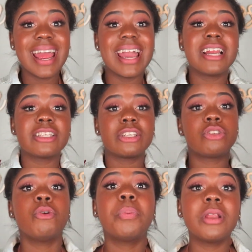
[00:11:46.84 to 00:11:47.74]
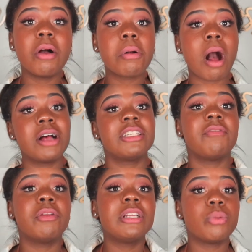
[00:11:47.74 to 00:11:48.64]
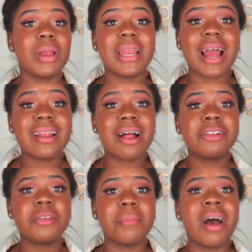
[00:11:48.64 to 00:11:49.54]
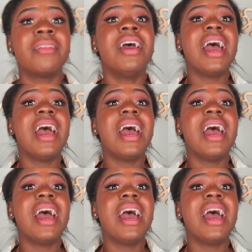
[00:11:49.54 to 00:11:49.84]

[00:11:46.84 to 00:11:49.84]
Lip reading: It is a super low cost of only $29 a month,